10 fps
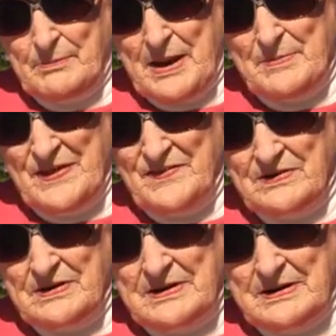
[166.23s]
My
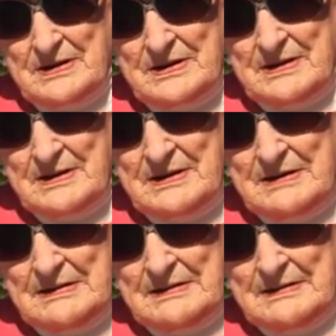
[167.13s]
mother.
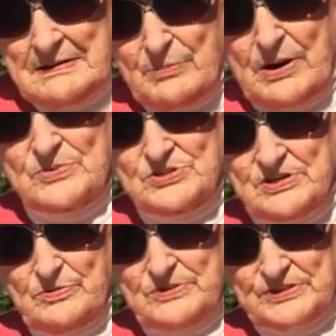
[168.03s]
Barbara
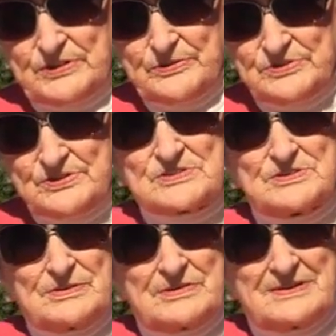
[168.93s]
Jean was
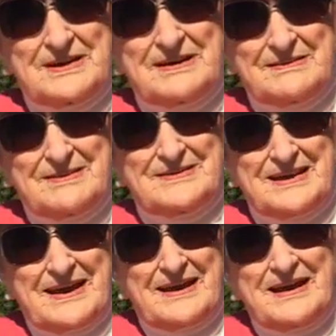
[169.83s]
closest to, to
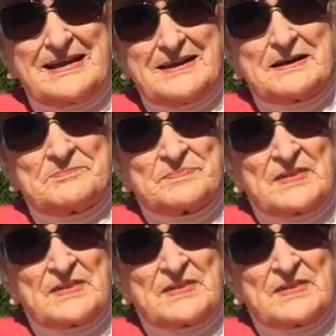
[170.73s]
Dad, yeah.